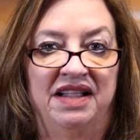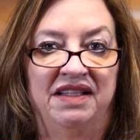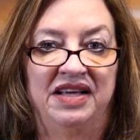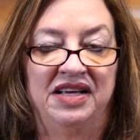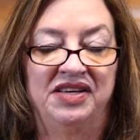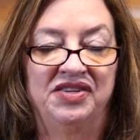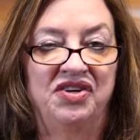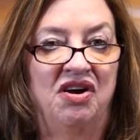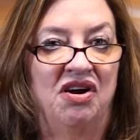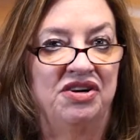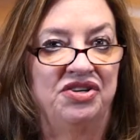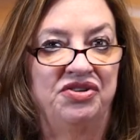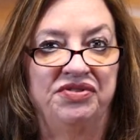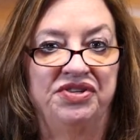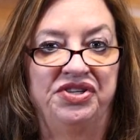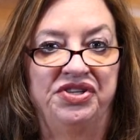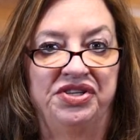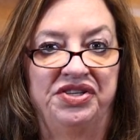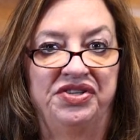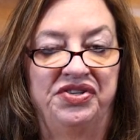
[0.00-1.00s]
These
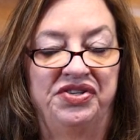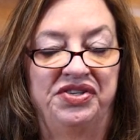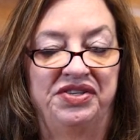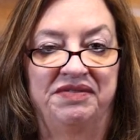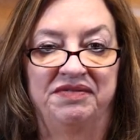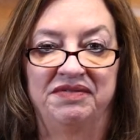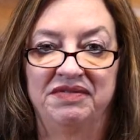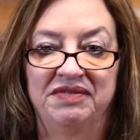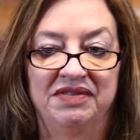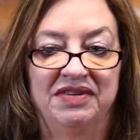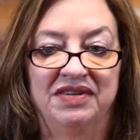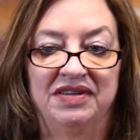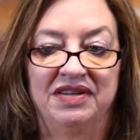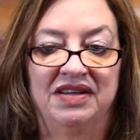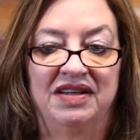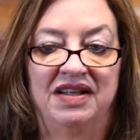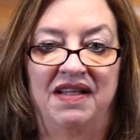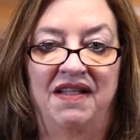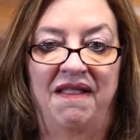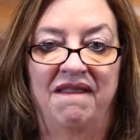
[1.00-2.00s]
cartridges
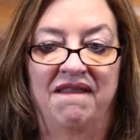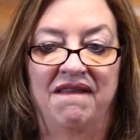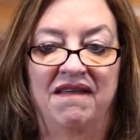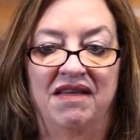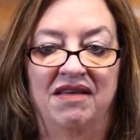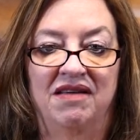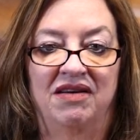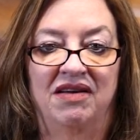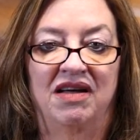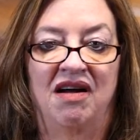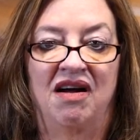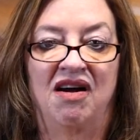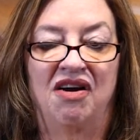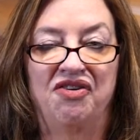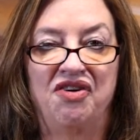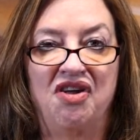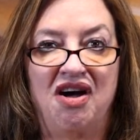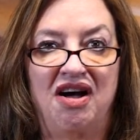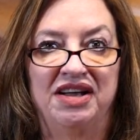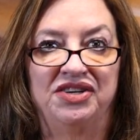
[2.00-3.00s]
are
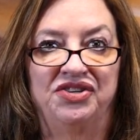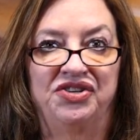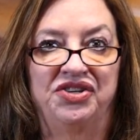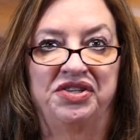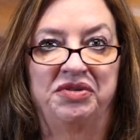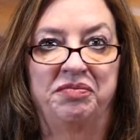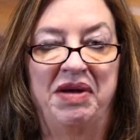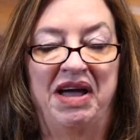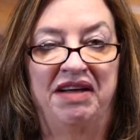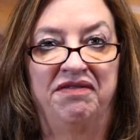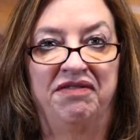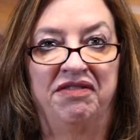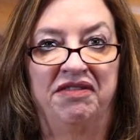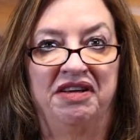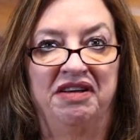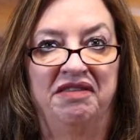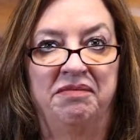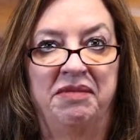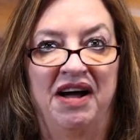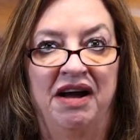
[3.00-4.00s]
not just bad for the
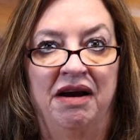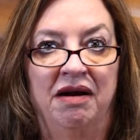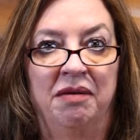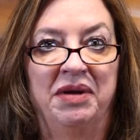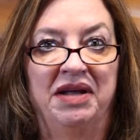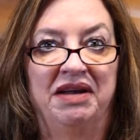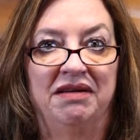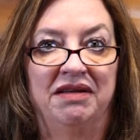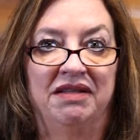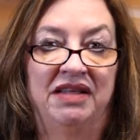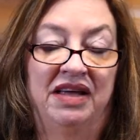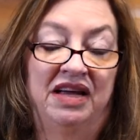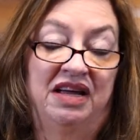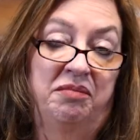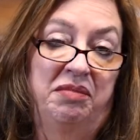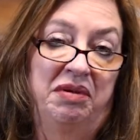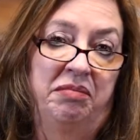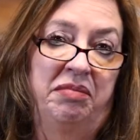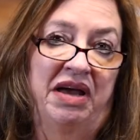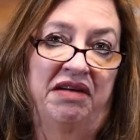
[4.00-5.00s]
environment, they can
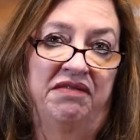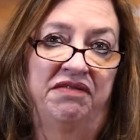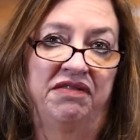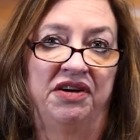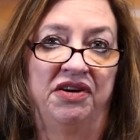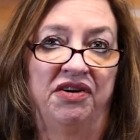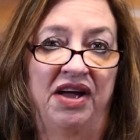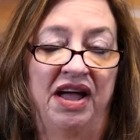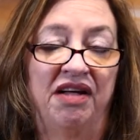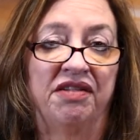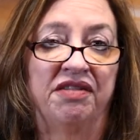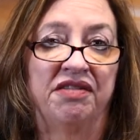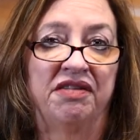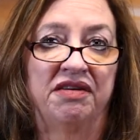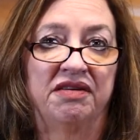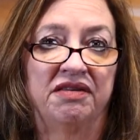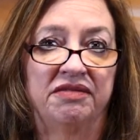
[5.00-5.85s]
be bad for your health.